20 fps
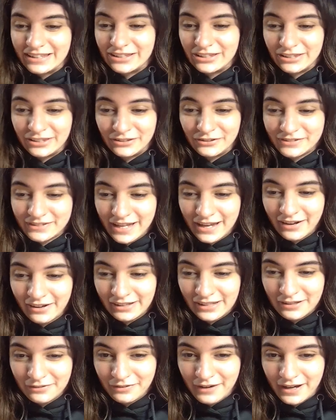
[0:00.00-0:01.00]
You take on
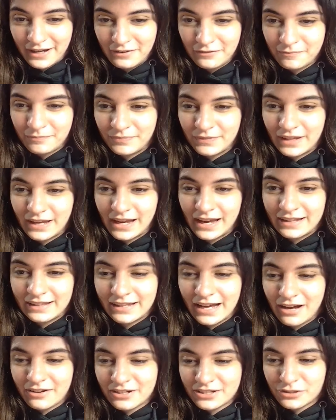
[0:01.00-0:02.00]
e5, and
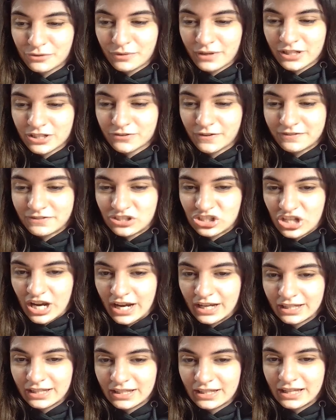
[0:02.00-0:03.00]
now there's queen h5
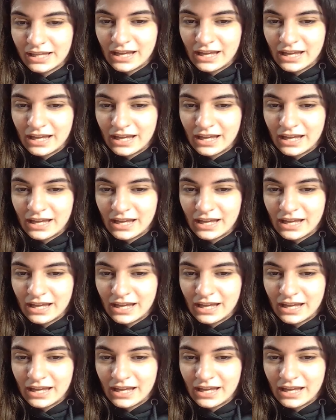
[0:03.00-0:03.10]
check,